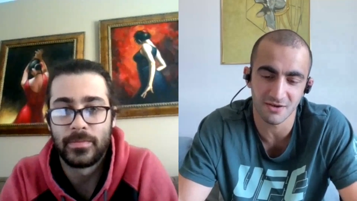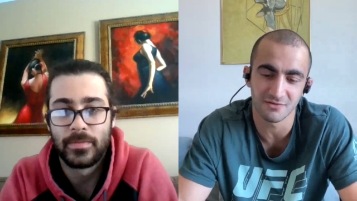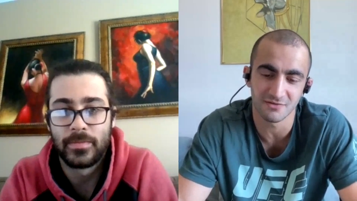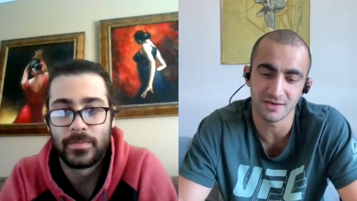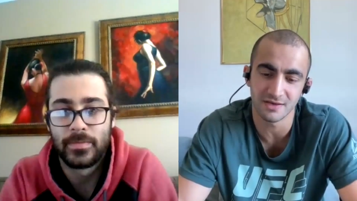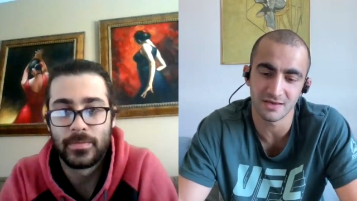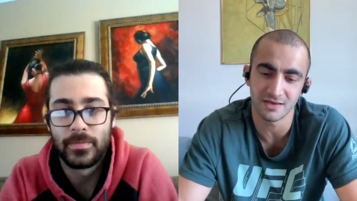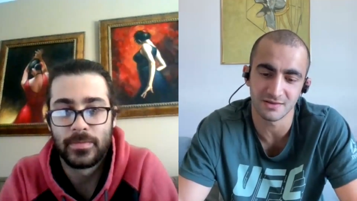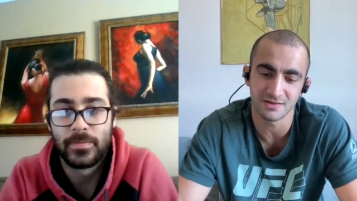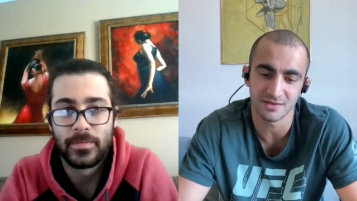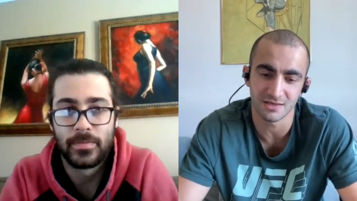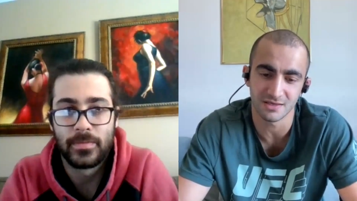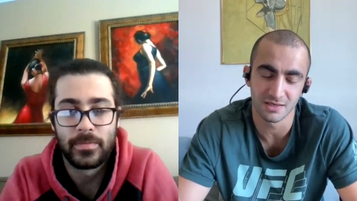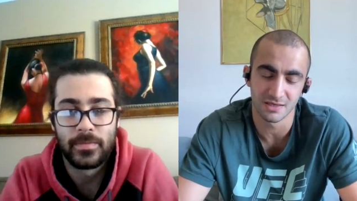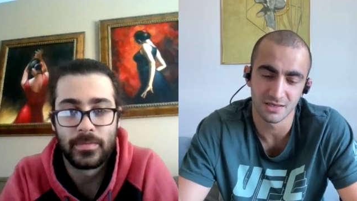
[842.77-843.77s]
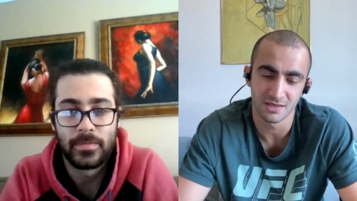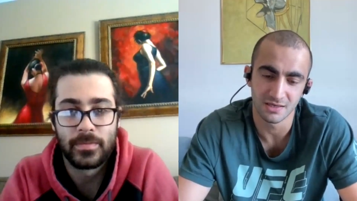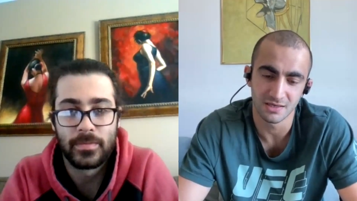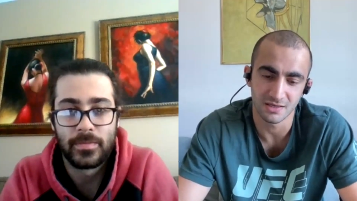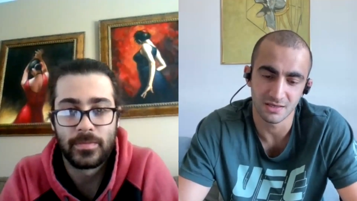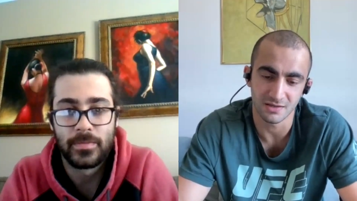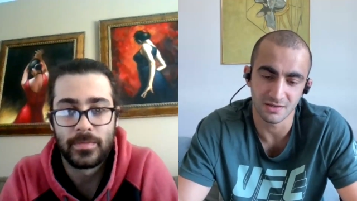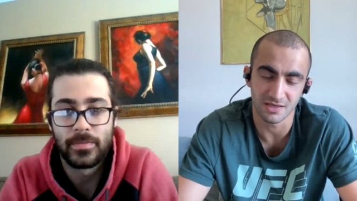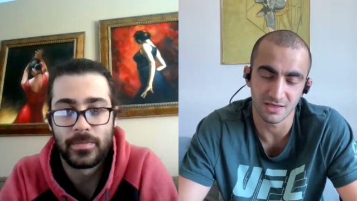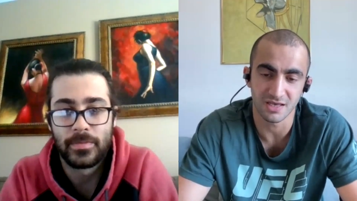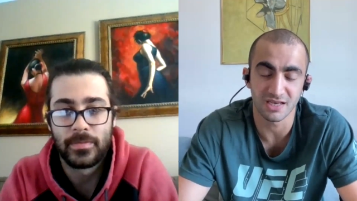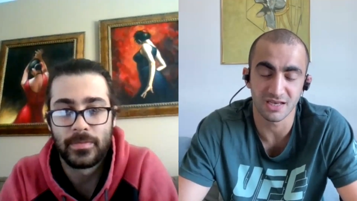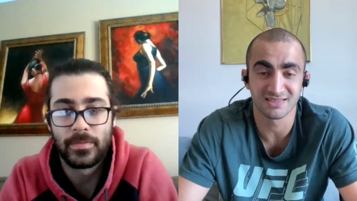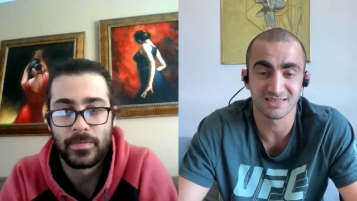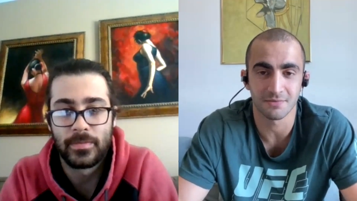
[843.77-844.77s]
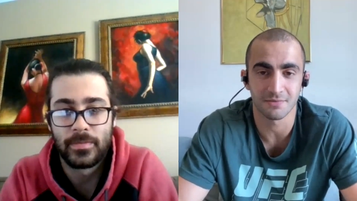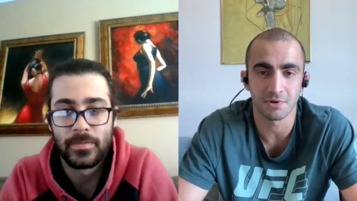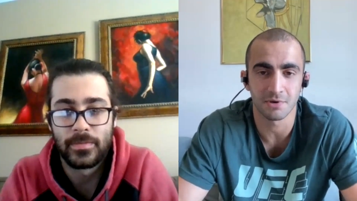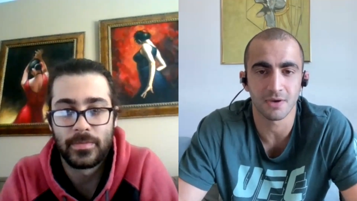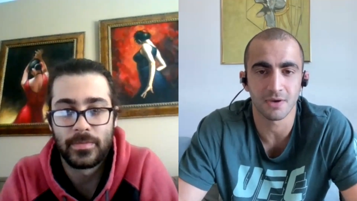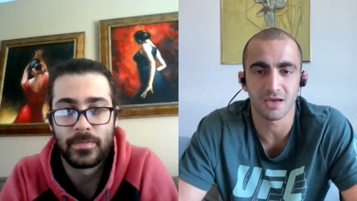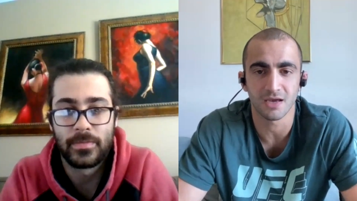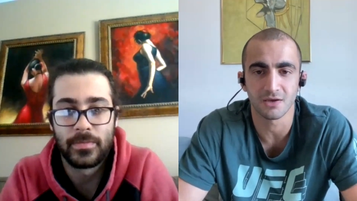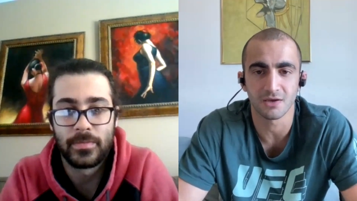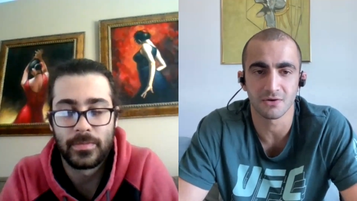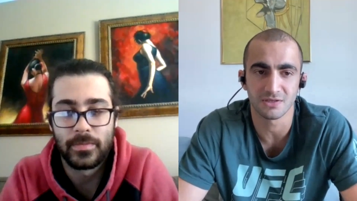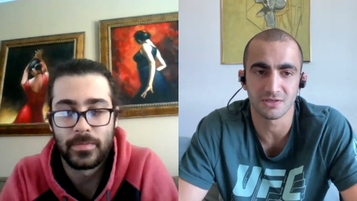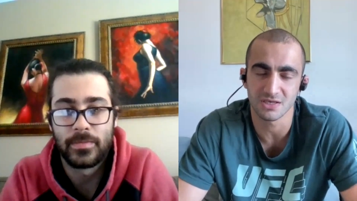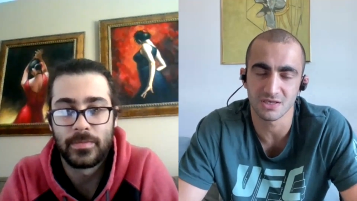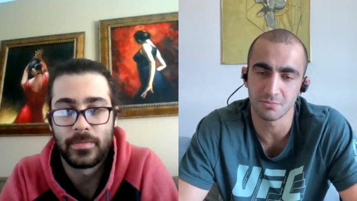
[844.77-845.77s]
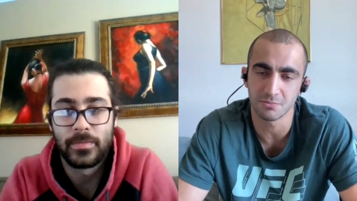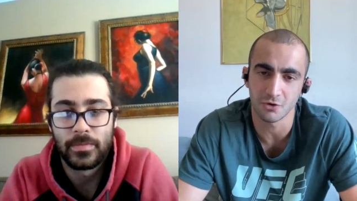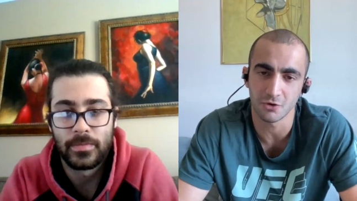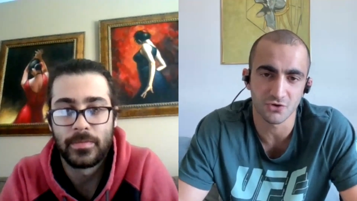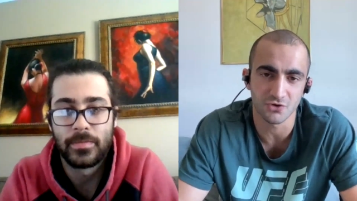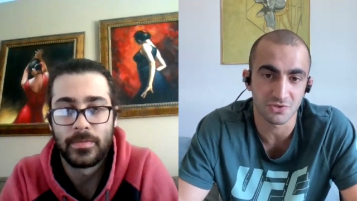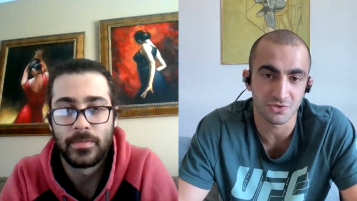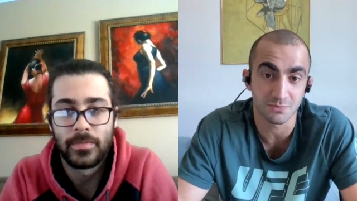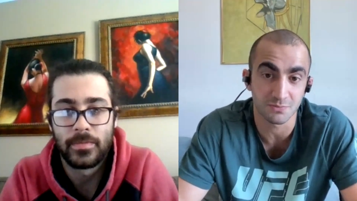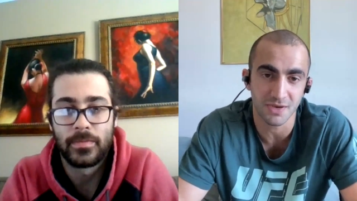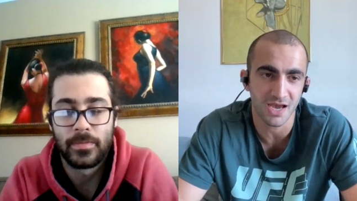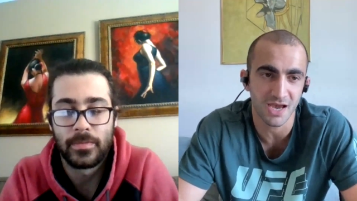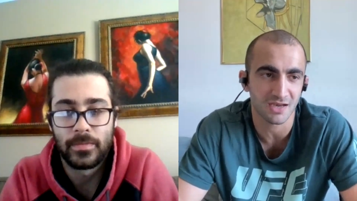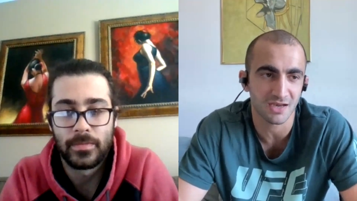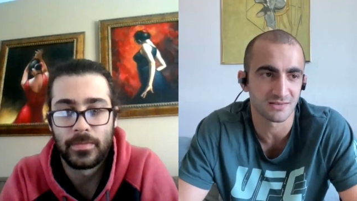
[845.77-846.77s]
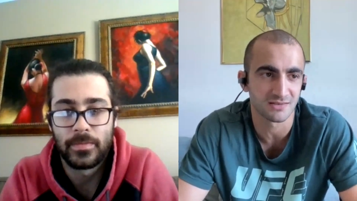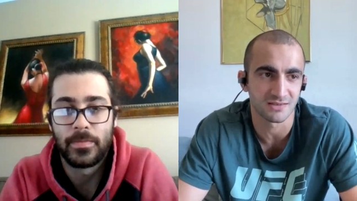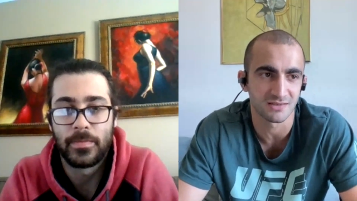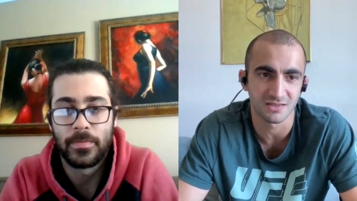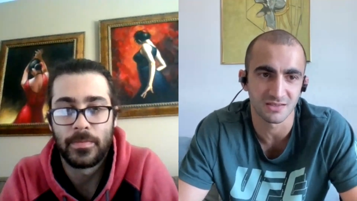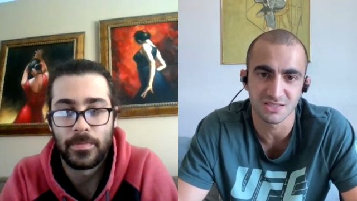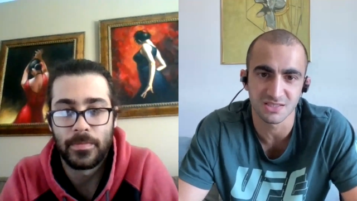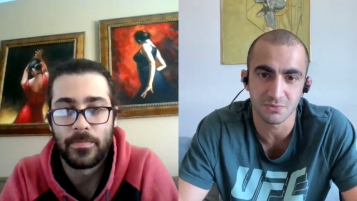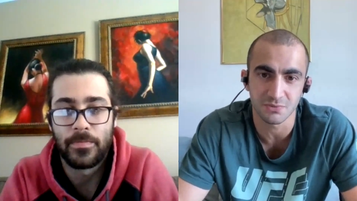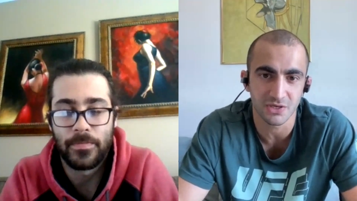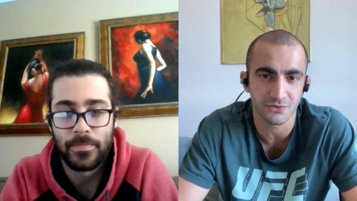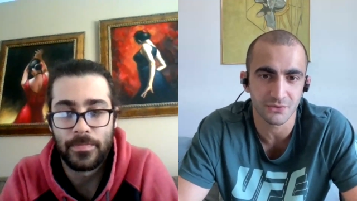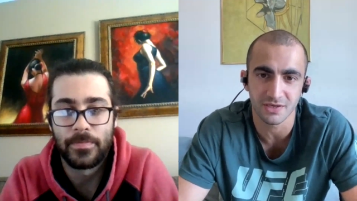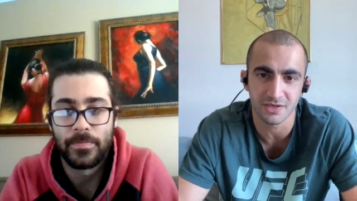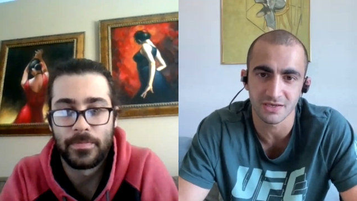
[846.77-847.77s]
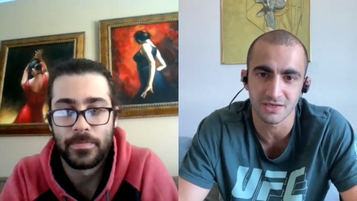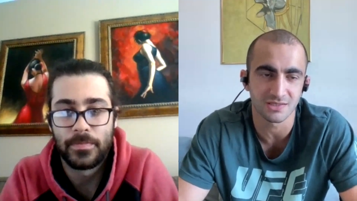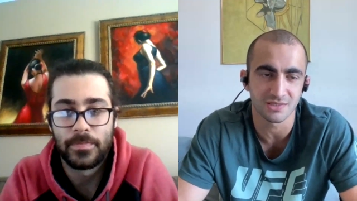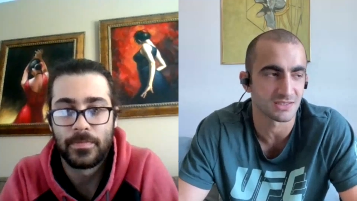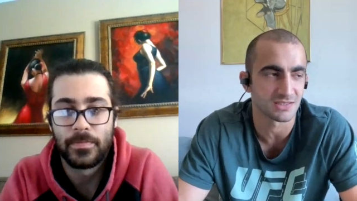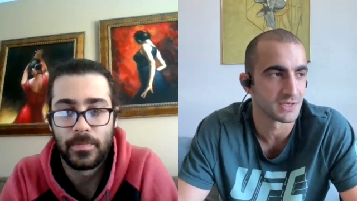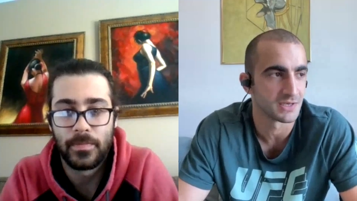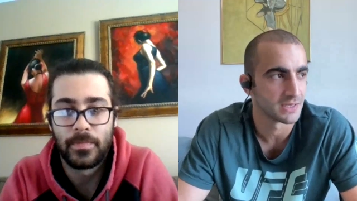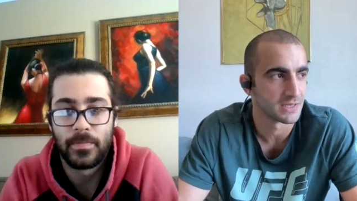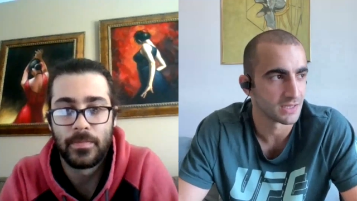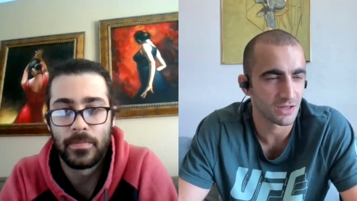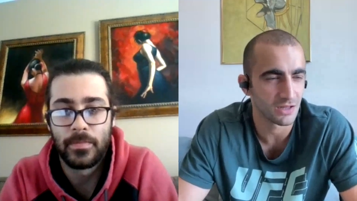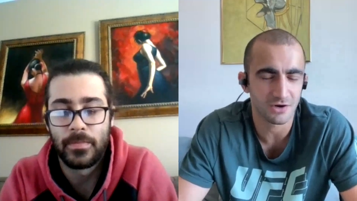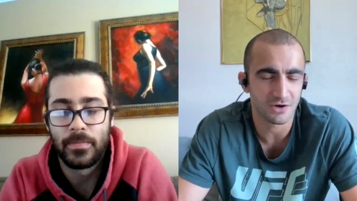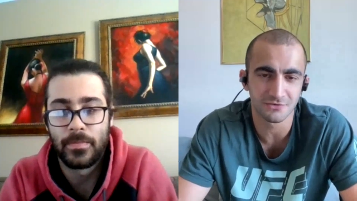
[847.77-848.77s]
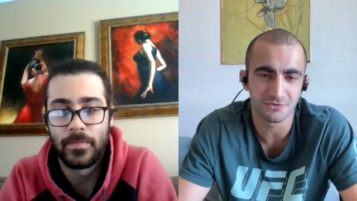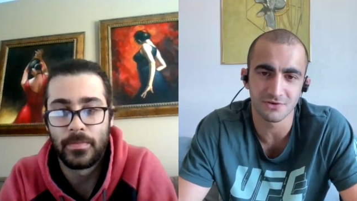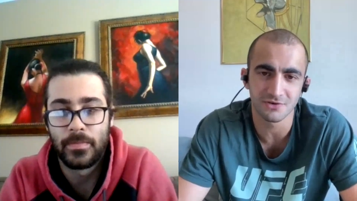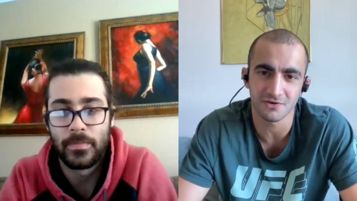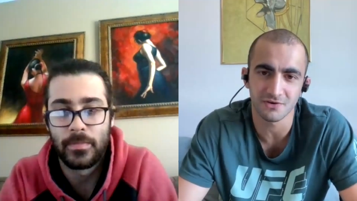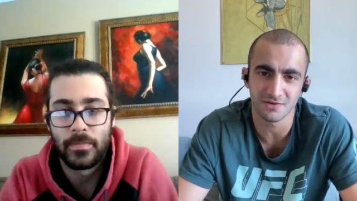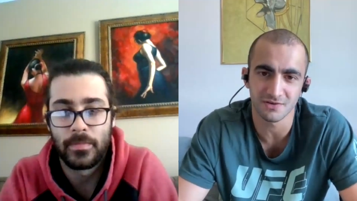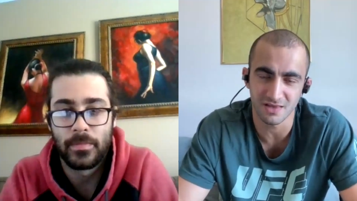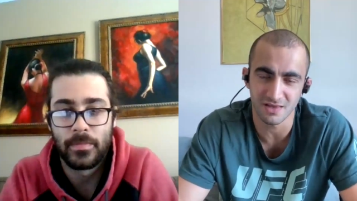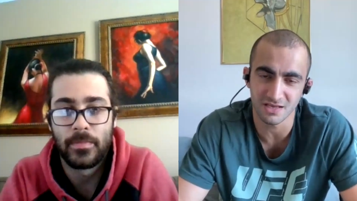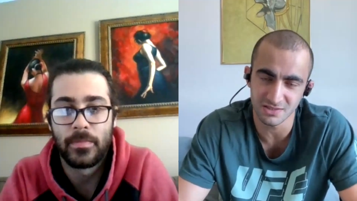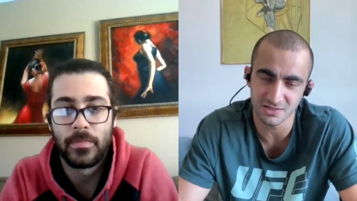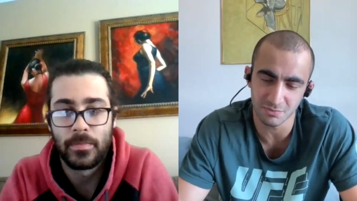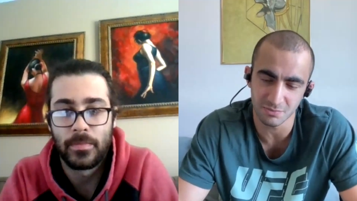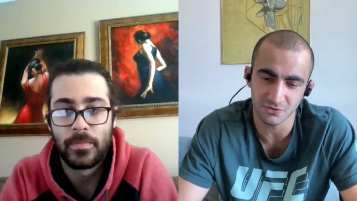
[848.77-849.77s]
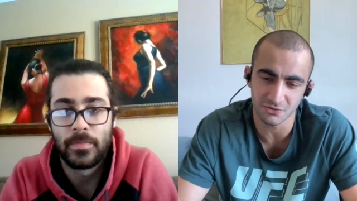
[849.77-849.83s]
Speaker 1: we have in the Kings MMA. You know, it's about the respect and experience, a lot of different things.